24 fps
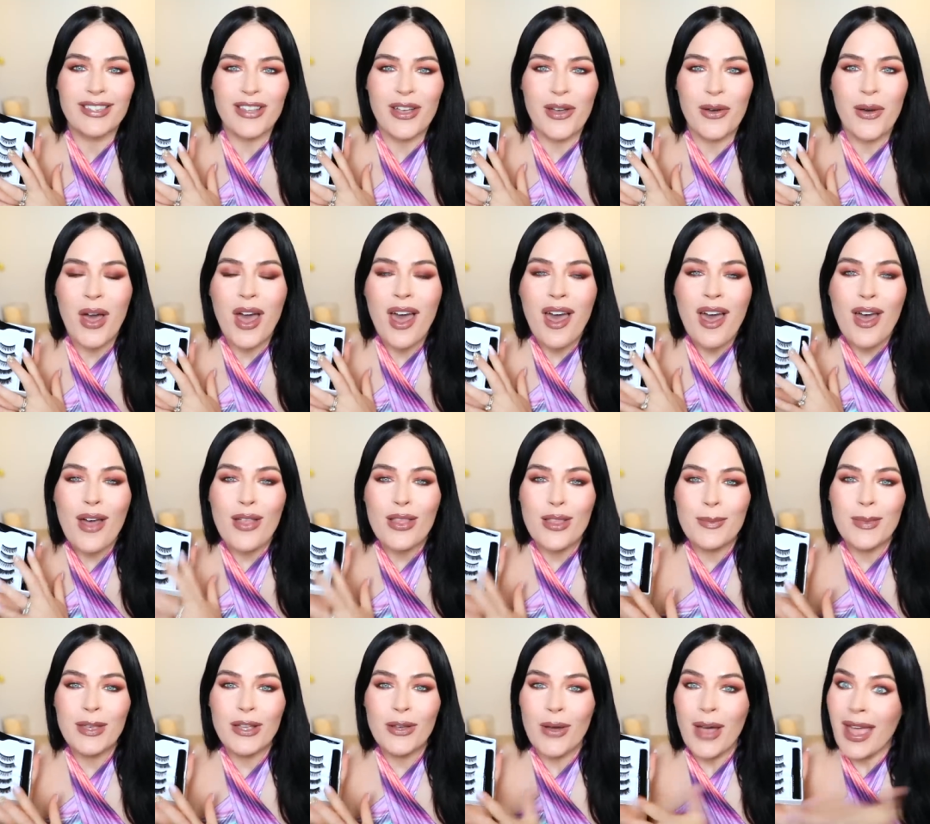So let
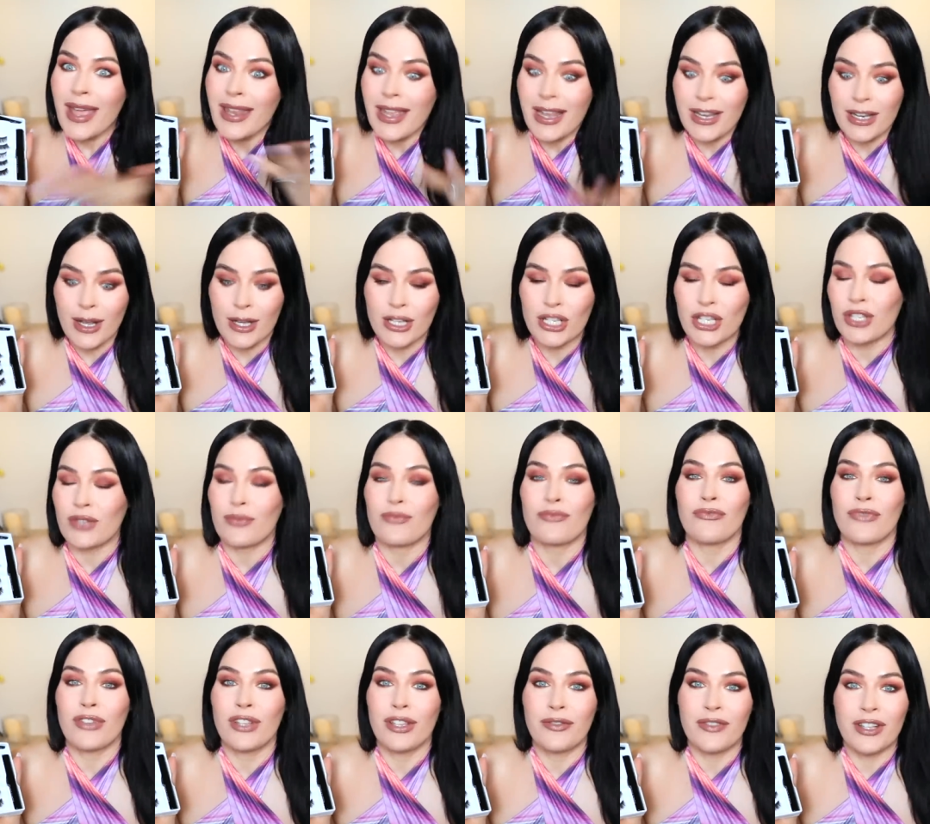me go ahead, and I just
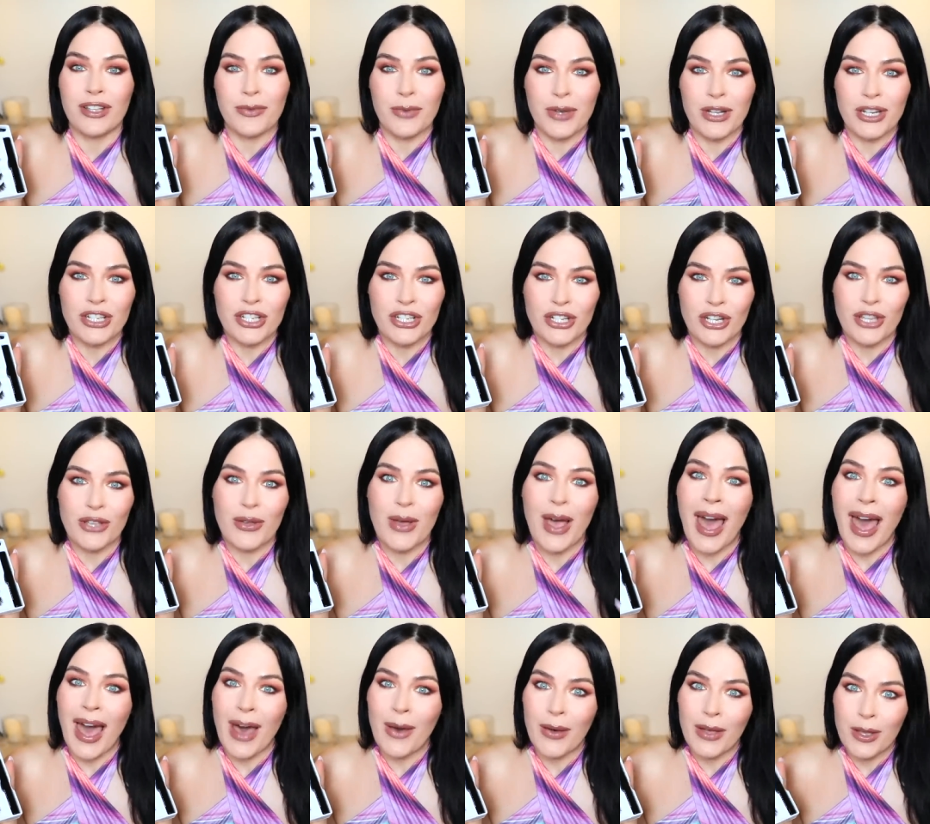really want to show you
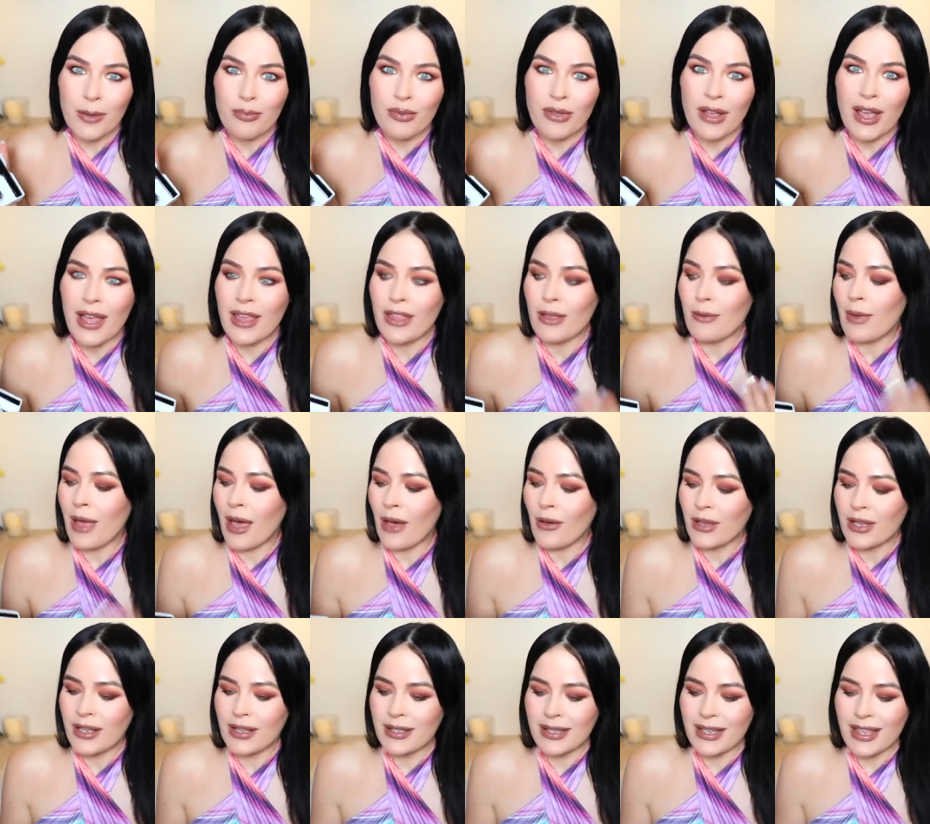how I apply them, how
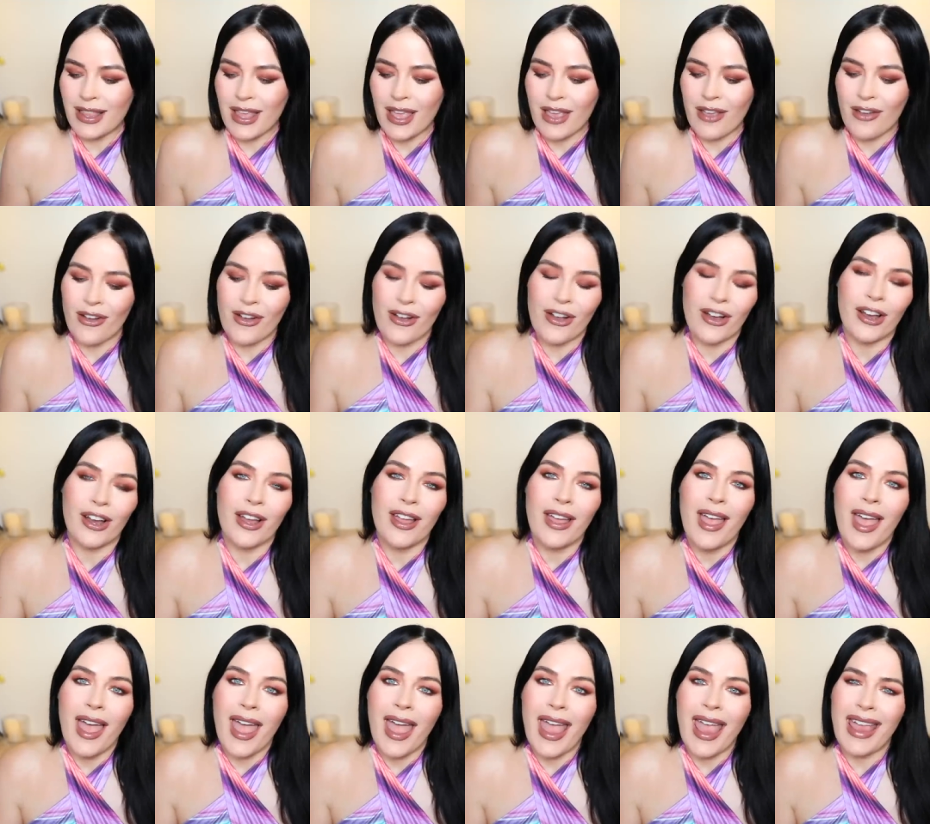easy they are,
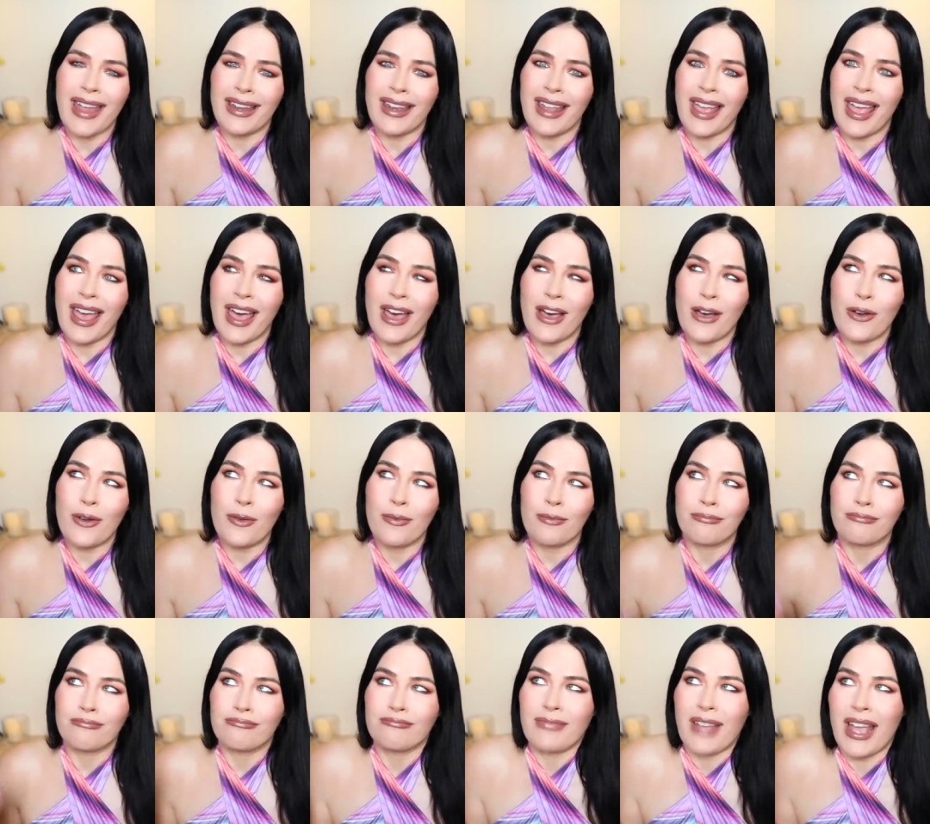and how,
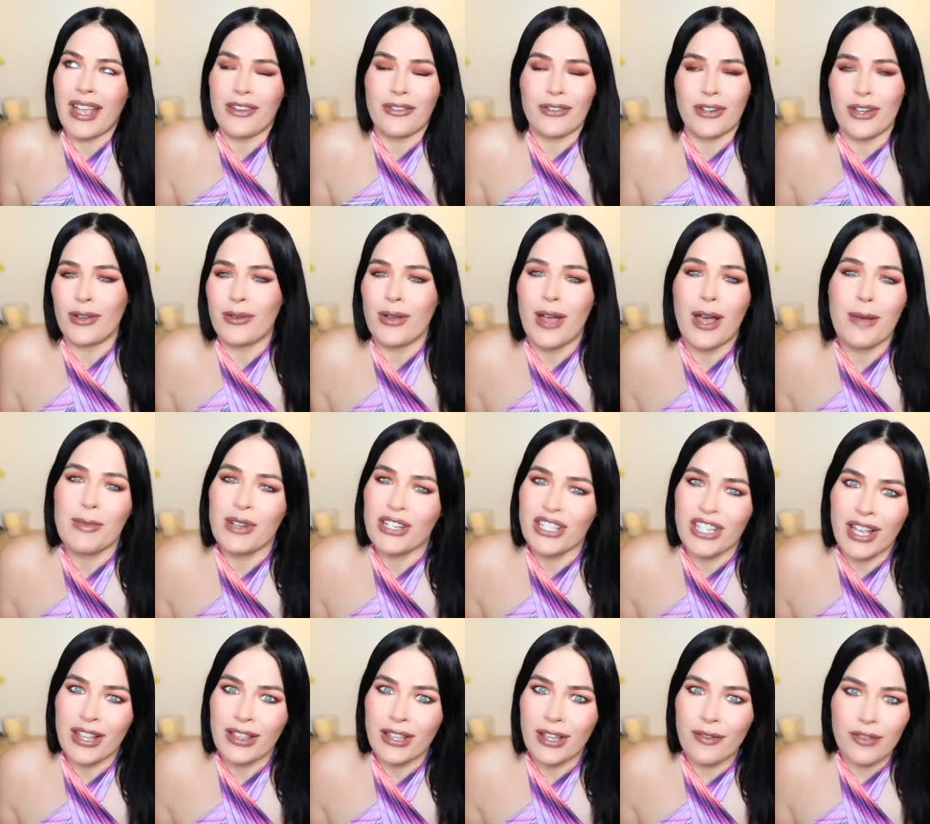I don't know, how much
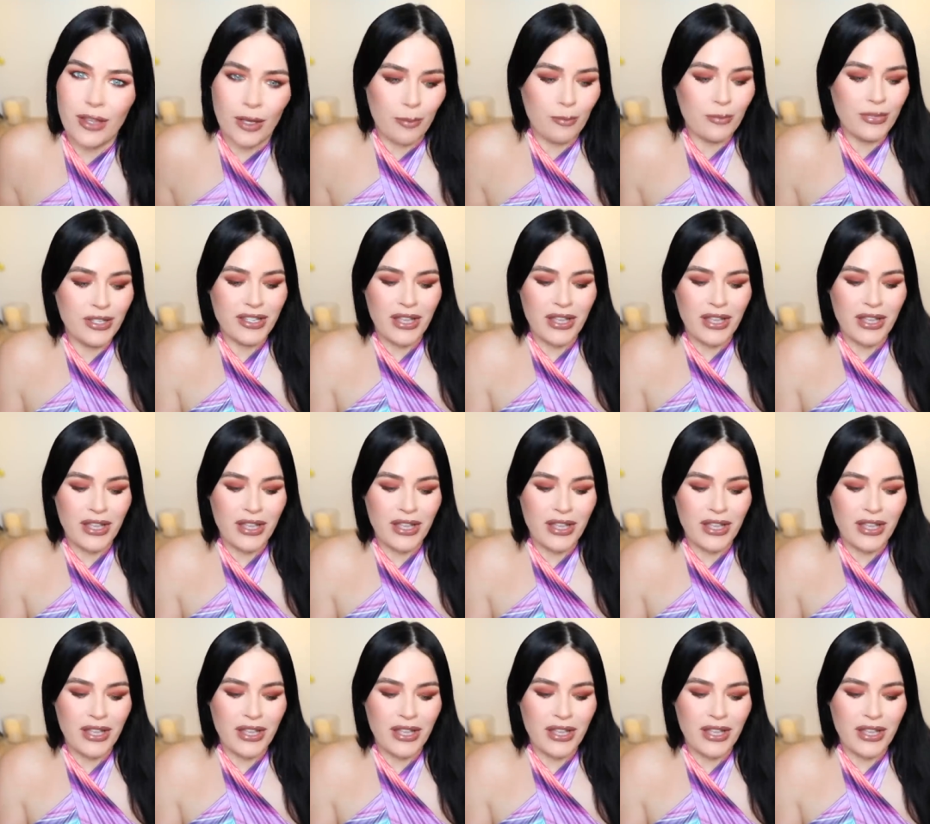I love them.